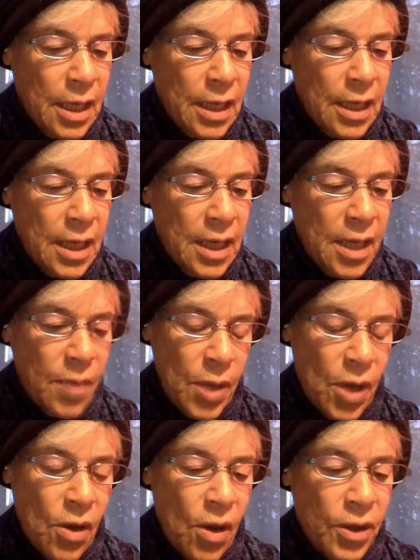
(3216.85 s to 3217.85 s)
can he be
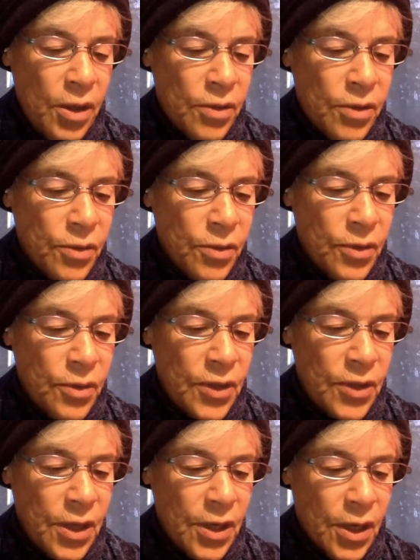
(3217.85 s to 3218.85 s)
called a true
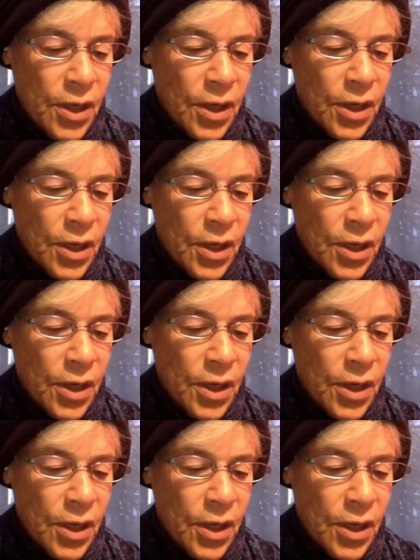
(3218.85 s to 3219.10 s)
seeker.